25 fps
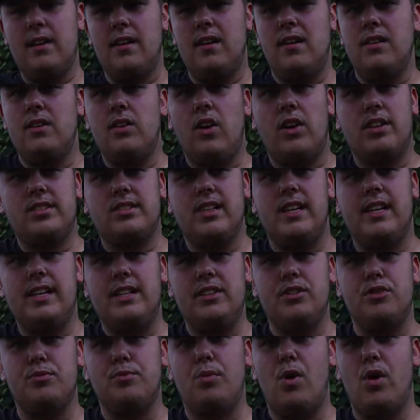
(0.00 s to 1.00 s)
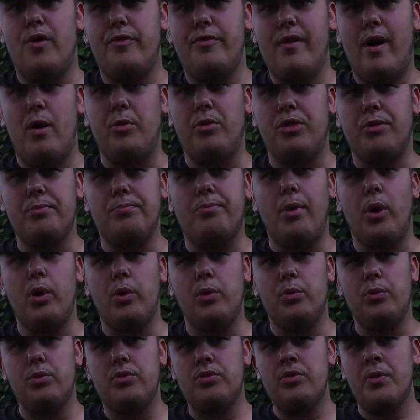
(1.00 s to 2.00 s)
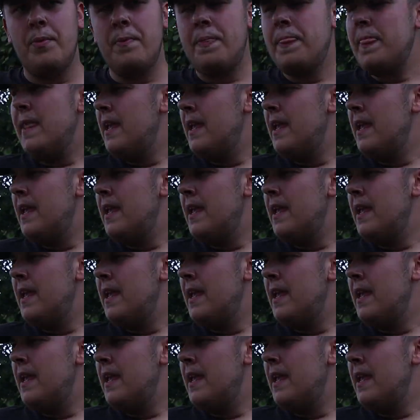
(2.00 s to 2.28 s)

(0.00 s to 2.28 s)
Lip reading: A nice clean spot found with the boat.